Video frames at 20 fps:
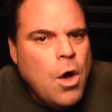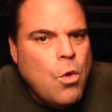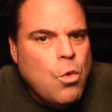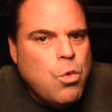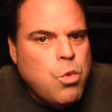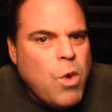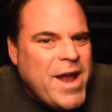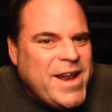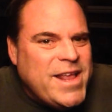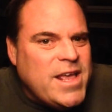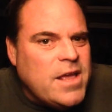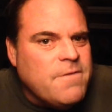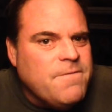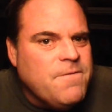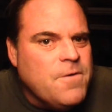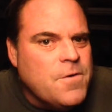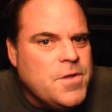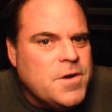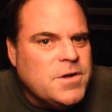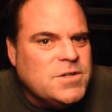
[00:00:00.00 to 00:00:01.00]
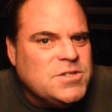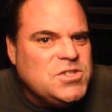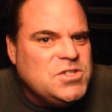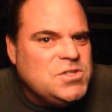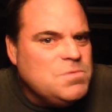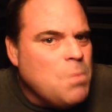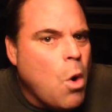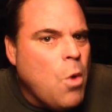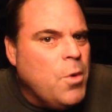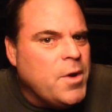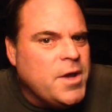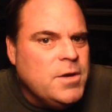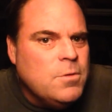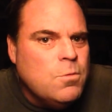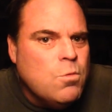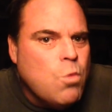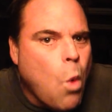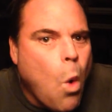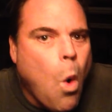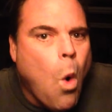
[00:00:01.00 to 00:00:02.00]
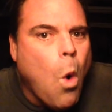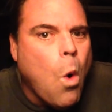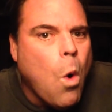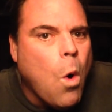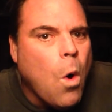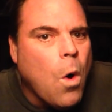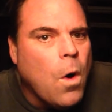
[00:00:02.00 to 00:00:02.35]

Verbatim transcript: ready for their smoking war.